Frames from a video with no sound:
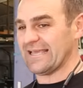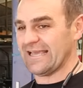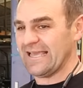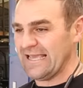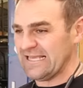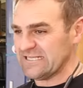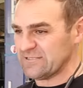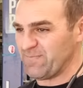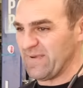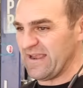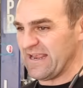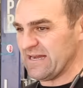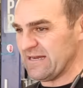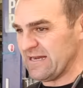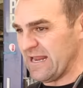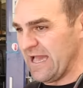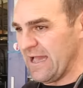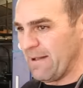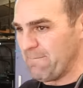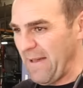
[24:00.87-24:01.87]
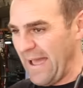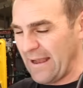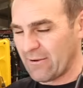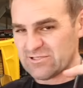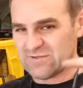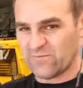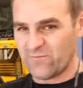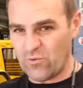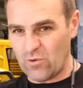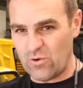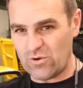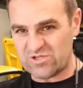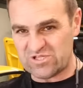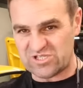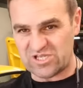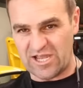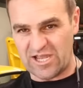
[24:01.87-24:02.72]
He's been backwards and forwards